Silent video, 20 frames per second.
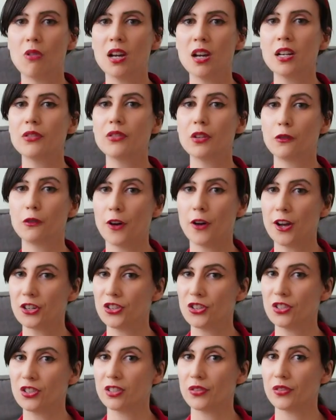One of the
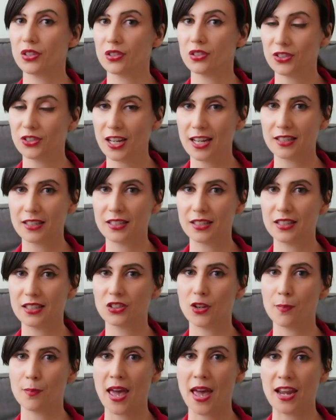functions of the state is
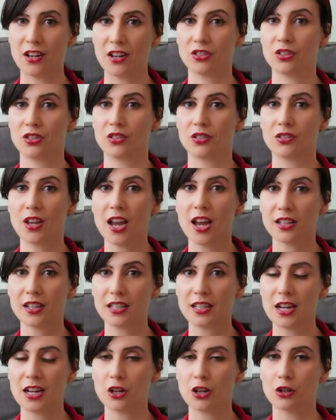to manage
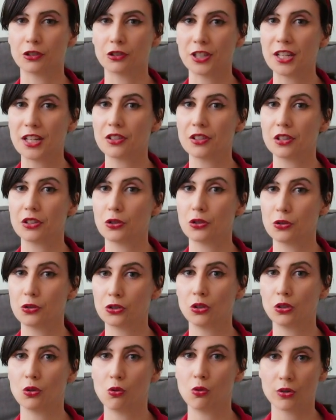society and create
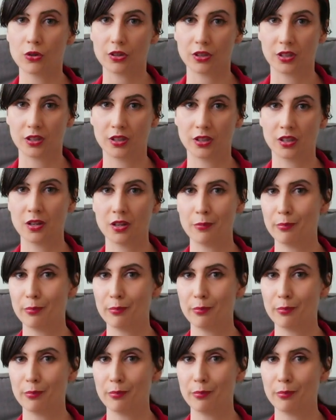social order.